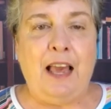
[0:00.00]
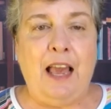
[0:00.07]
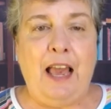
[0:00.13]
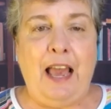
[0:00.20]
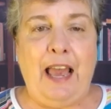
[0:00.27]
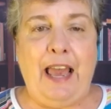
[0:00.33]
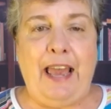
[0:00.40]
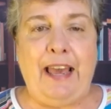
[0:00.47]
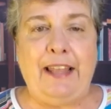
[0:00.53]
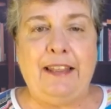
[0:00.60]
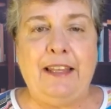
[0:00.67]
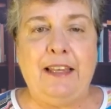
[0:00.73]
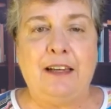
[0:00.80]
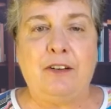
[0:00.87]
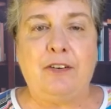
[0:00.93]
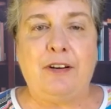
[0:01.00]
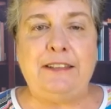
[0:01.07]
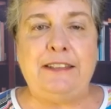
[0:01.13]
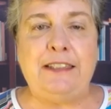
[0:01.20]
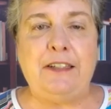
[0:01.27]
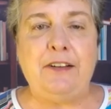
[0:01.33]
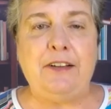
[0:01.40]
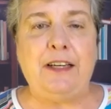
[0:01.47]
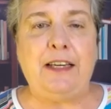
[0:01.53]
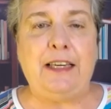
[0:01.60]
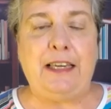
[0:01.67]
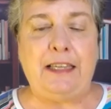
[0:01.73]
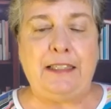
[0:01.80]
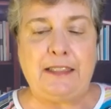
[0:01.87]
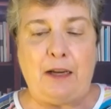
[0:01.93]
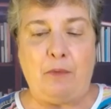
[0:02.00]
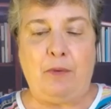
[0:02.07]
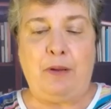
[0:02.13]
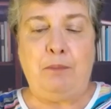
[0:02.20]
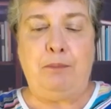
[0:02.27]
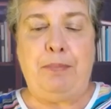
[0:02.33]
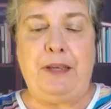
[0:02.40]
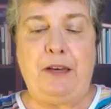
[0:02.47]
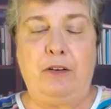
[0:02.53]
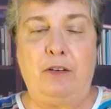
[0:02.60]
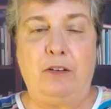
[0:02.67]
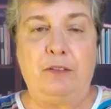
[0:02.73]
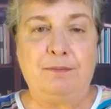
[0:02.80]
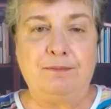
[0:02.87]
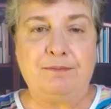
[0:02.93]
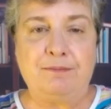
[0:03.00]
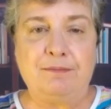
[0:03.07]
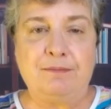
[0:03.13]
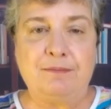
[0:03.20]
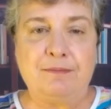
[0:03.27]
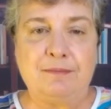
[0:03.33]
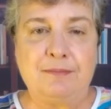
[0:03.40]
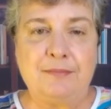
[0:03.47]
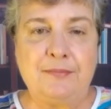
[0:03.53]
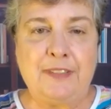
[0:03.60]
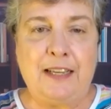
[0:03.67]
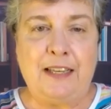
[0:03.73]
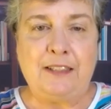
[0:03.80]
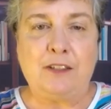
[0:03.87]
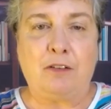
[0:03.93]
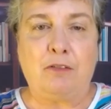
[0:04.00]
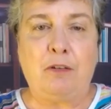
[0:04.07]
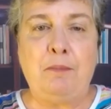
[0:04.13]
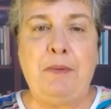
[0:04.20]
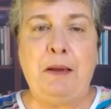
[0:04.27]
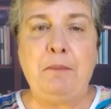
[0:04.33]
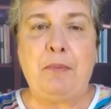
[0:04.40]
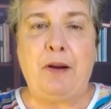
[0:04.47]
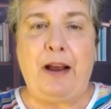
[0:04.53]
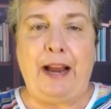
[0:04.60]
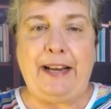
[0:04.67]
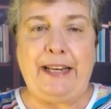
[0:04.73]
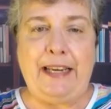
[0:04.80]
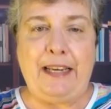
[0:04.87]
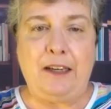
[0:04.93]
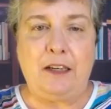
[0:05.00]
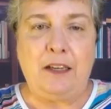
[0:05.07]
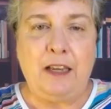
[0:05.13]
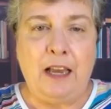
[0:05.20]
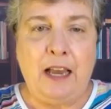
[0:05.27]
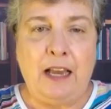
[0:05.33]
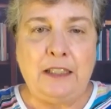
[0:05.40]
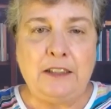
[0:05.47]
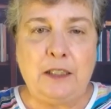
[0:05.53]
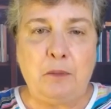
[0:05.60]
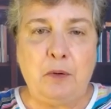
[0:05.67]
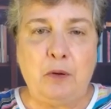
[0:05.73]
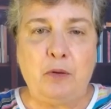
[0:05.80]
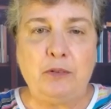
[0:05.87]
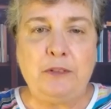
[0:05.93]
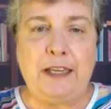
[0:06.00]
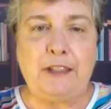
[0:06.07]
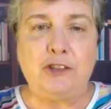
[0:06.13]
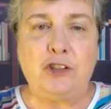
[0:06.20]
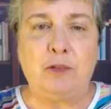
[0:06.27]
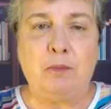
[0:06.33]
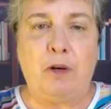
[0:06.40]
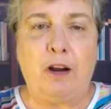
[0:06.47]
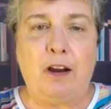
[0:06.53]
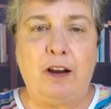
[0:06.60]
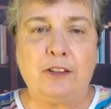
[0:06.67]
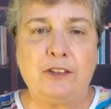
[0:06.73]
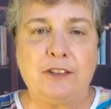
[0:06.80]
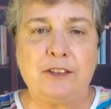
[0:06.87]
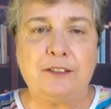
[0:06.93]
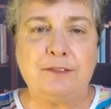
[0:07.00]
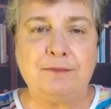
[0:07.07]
and the criteria is I want Bill. So remember, I need double quotation marks